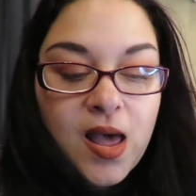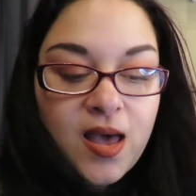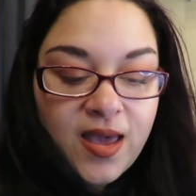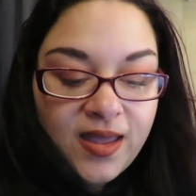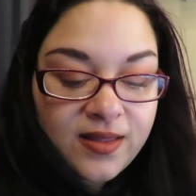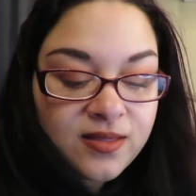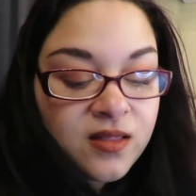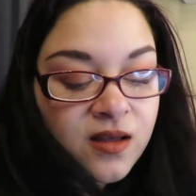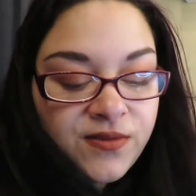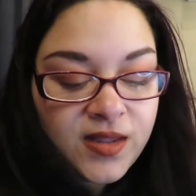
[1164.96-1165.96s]
i
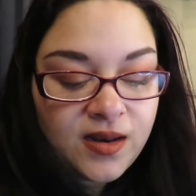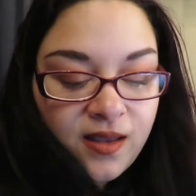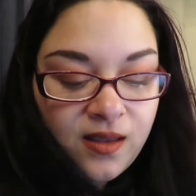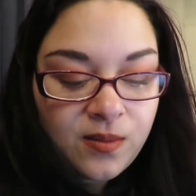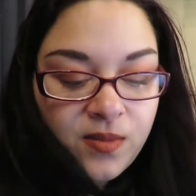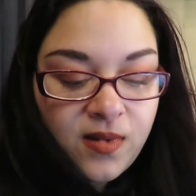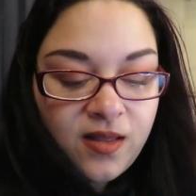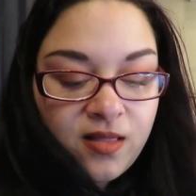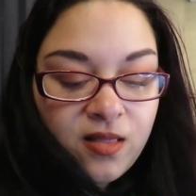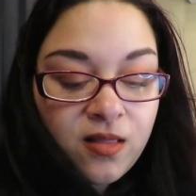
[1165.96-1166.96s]
love the name
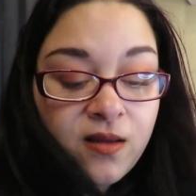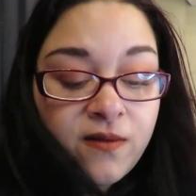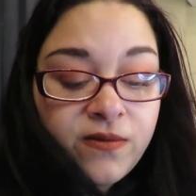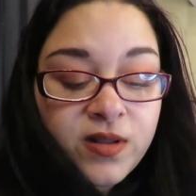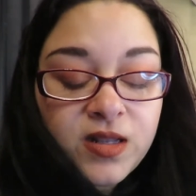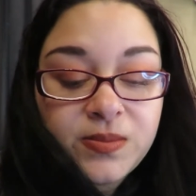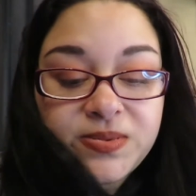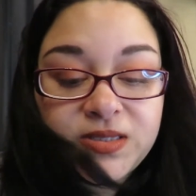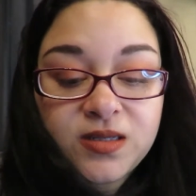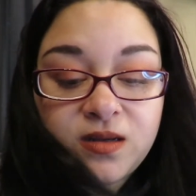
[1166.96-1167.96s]
i love the
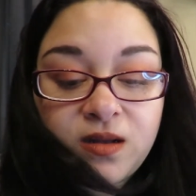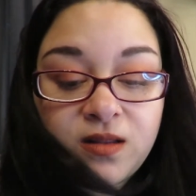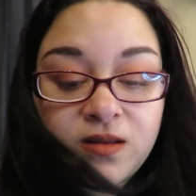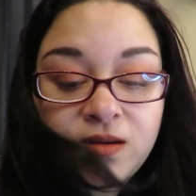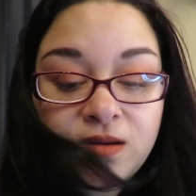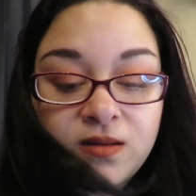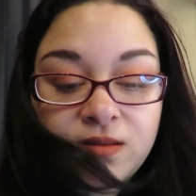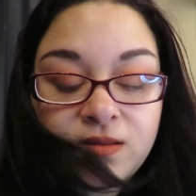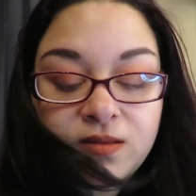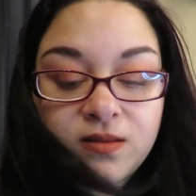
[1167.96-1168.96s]
lipstick color
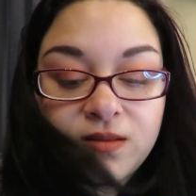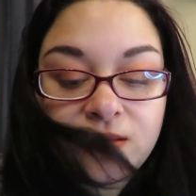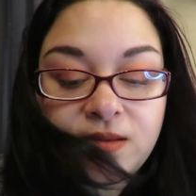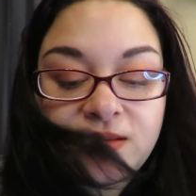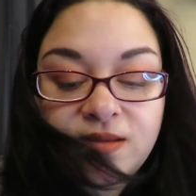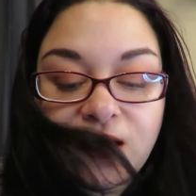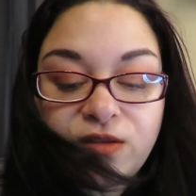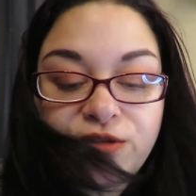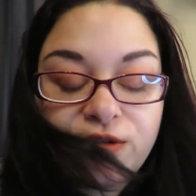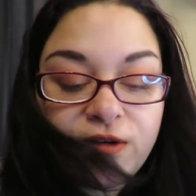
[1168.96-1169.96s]
it's like
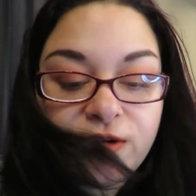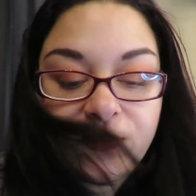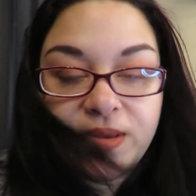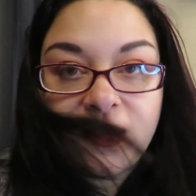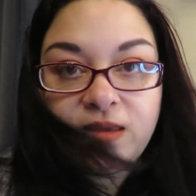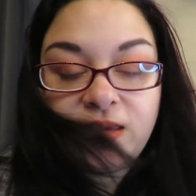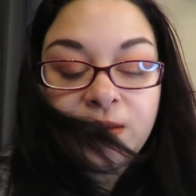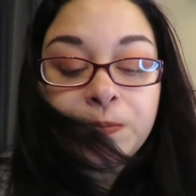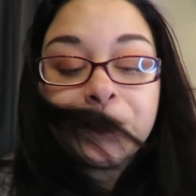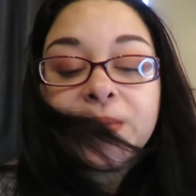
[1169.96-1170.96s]
a dark pinky